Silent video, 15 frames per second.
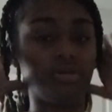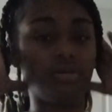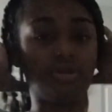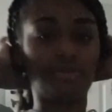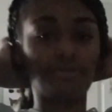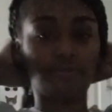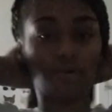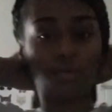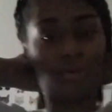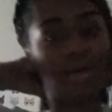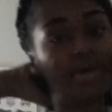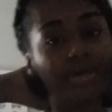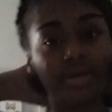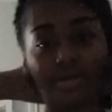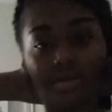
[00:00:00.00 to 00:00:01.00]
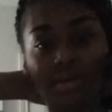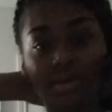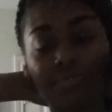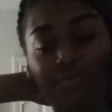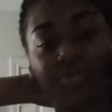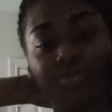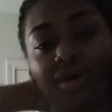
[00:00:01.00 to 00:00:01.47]
For what? If
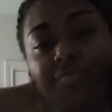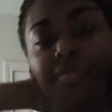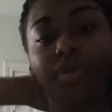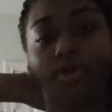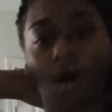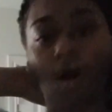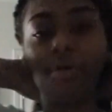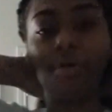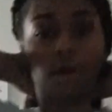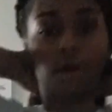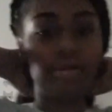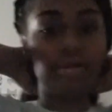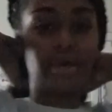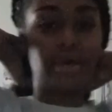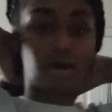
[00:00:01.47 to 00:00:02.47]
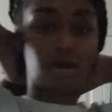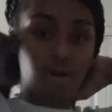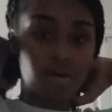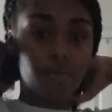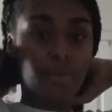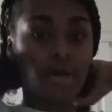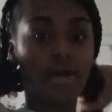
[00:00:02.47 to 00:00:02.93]
there's something going on at
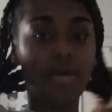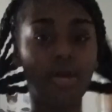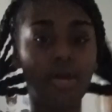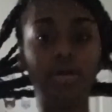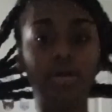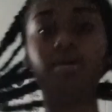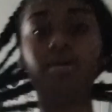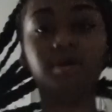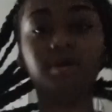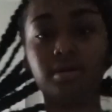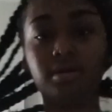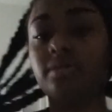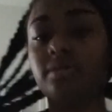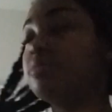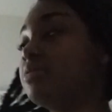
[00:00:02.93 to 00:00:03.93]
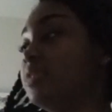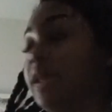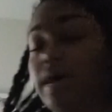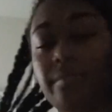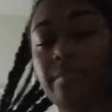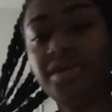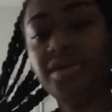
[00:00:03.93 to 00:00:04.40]
home,
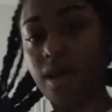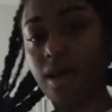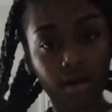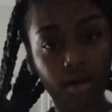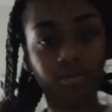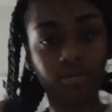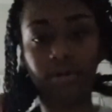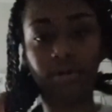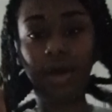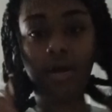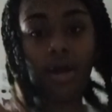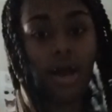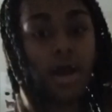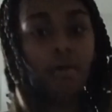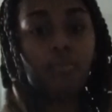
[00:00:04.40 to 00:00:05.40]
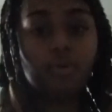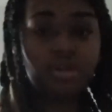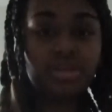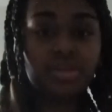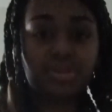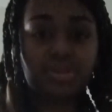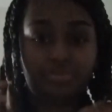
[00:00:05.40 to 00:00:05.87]
let me know. I, I want
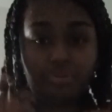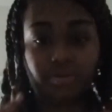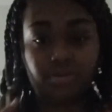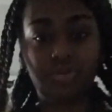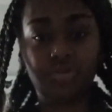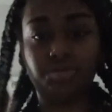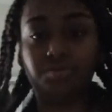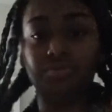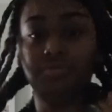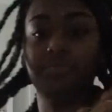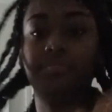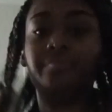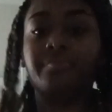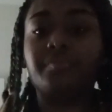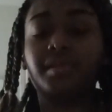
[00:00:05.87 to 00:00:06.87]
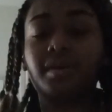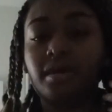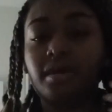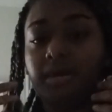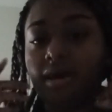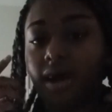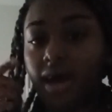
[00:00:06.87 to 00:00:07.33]
to support you.
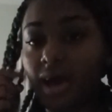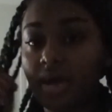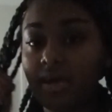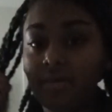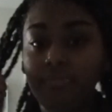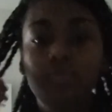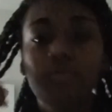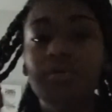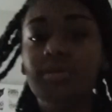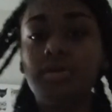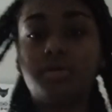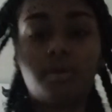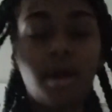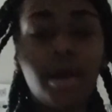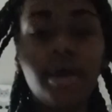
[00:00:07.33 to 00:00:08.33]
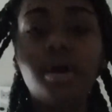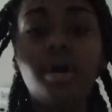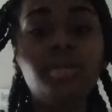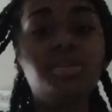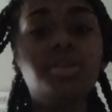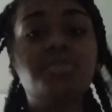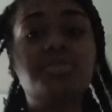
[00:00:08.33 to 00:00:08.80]
I if you wanna cry,
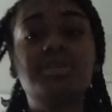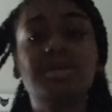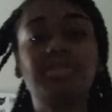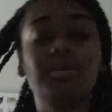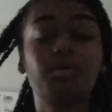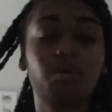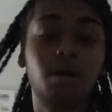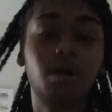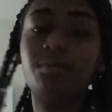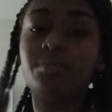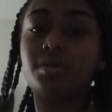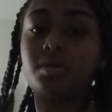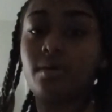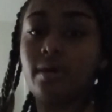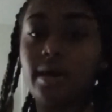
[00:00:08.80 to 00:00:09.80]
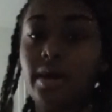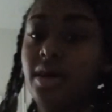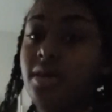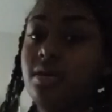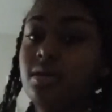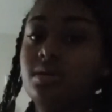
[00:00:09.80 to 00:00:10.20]
honey, there's nothing wrong with crying.